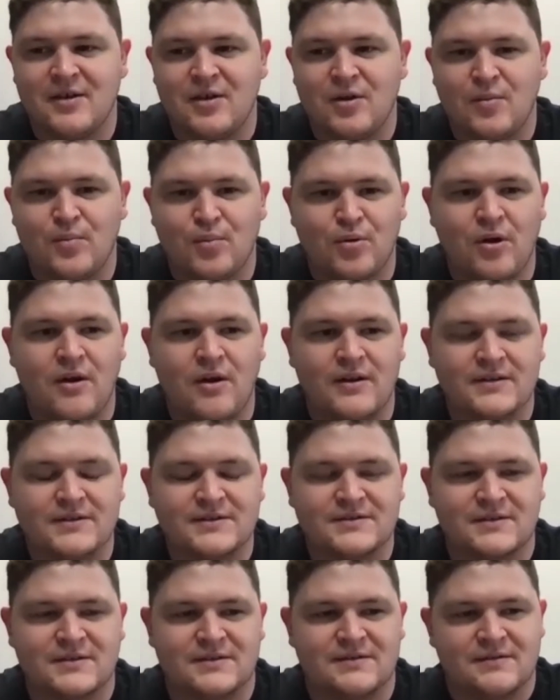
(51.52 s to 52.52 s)

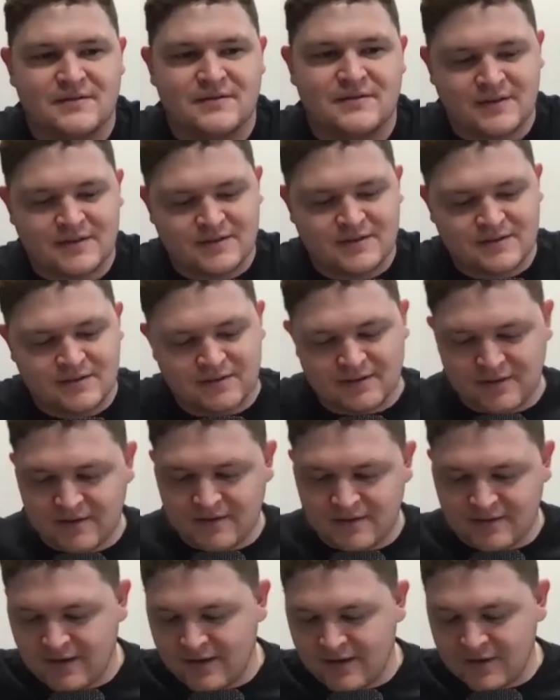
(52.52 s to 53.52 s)
products that
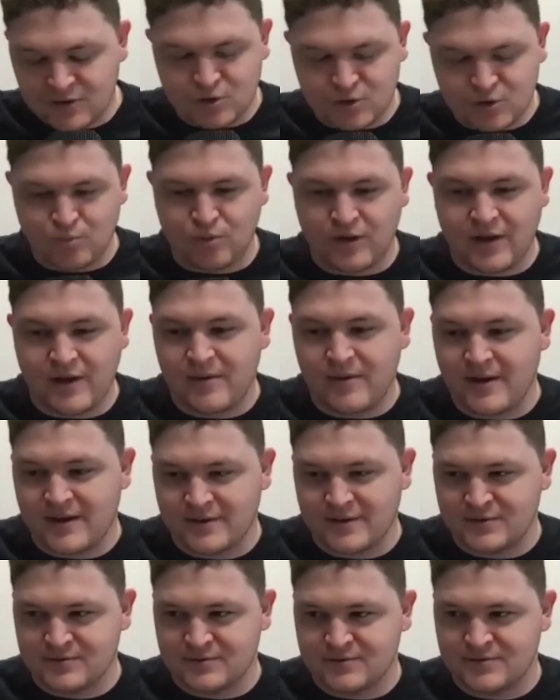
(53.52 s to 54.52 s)
ASU plant
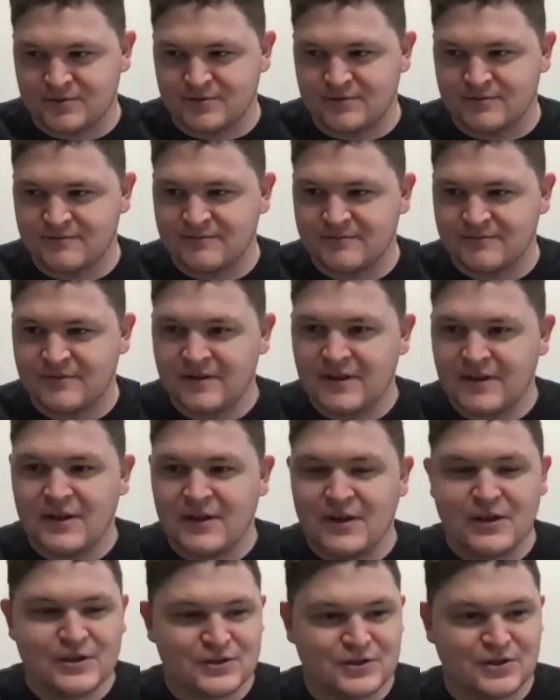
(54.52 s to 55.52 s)
managers are
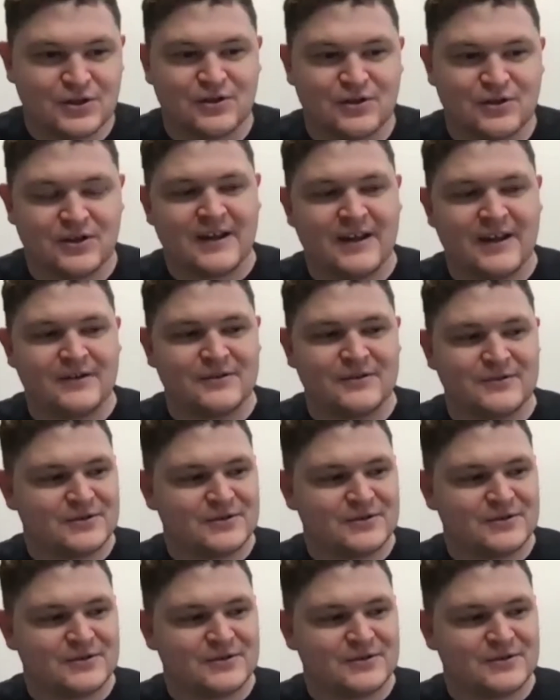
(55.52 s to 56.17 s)
churning out.